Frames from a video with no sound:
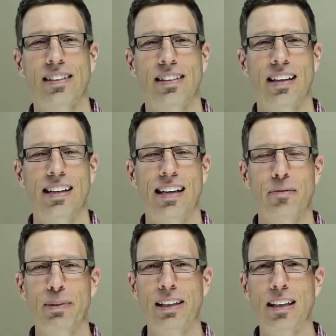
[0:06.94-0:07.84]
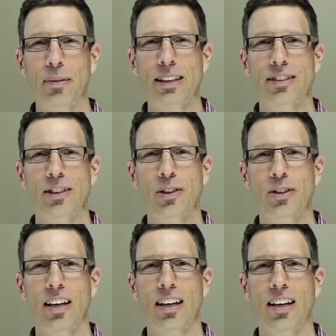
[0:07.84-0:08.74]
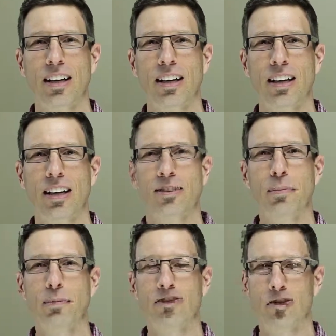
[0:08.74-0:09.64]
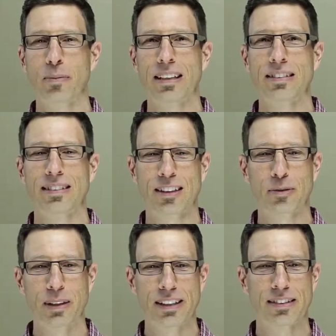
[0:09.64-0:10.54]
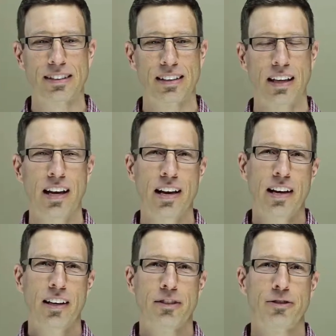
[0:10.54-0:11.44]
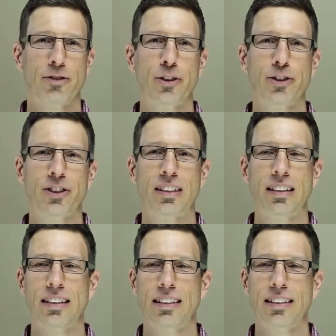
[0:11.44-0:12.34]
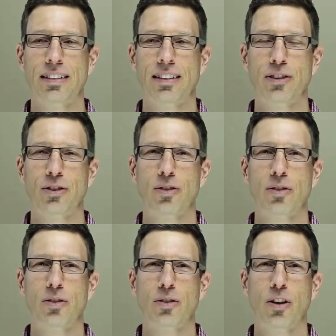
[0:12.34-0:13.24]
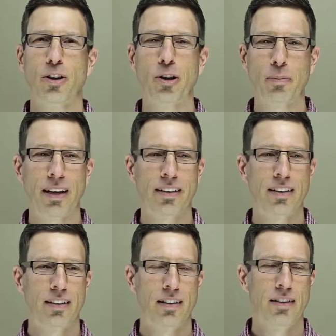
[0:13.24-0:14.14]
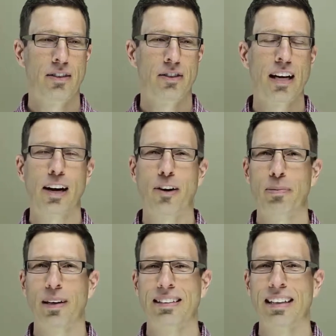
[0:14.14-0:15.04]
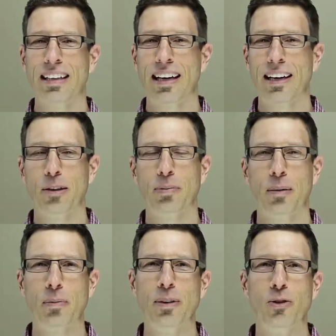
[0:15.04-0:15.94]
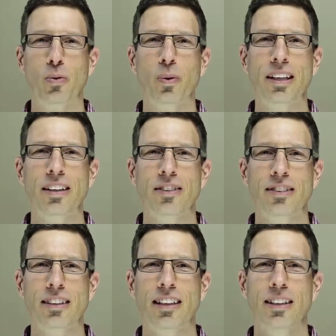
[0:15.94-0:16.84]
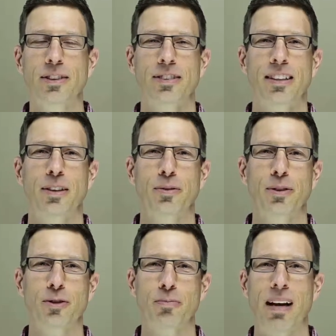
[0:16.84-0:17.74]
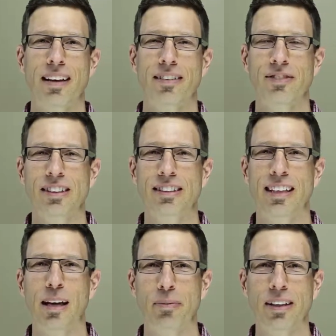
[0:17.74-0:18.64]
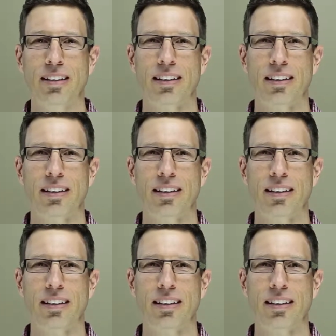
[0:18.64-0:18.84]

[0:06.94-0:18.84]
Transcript: I've been coming to Dr. Montilla for about 6 months. First heard about chiropractic care probably 20 years ago and was massively skeptic.